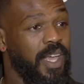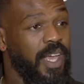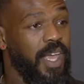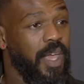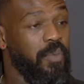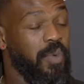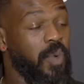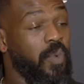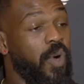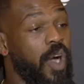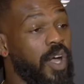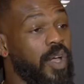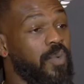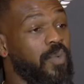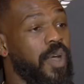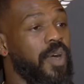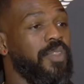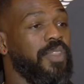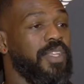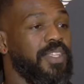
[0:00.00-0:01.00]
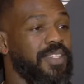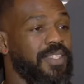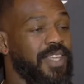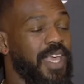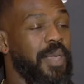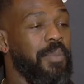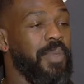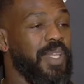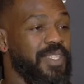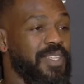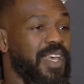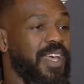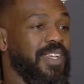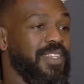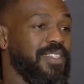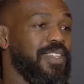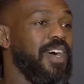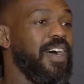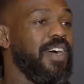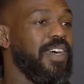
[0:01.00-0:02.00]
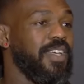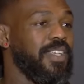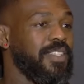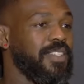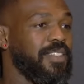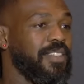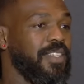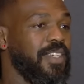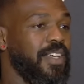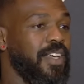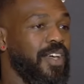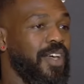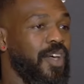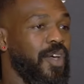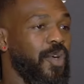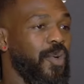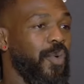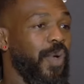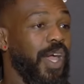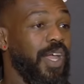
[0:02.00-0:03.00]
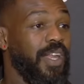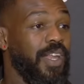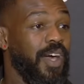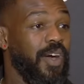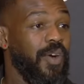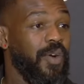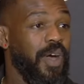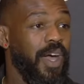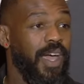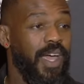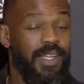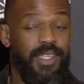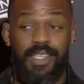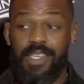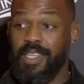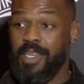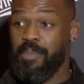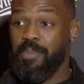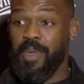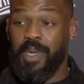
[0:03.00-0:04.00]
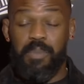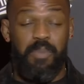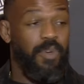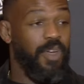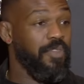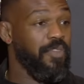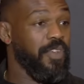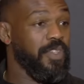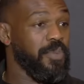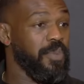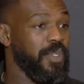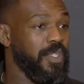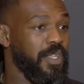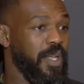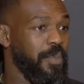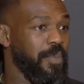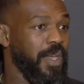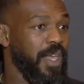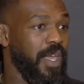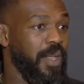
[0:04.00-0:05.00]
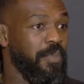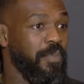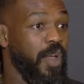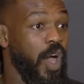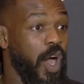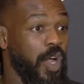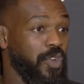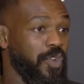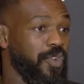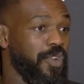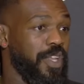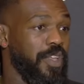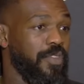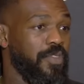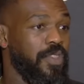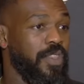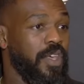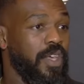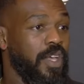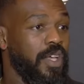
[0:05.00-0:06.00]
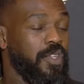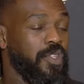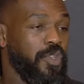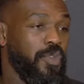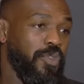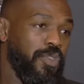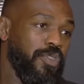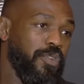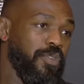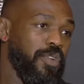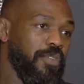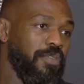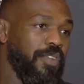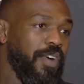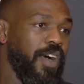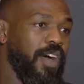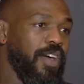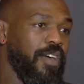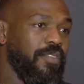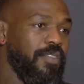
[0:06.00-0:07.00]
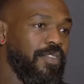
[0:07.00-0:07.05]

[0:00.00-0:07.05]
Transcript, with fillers: and we walk around the same exact size? Right now, I had to eat a big breakfast because I'm getting underneath 235.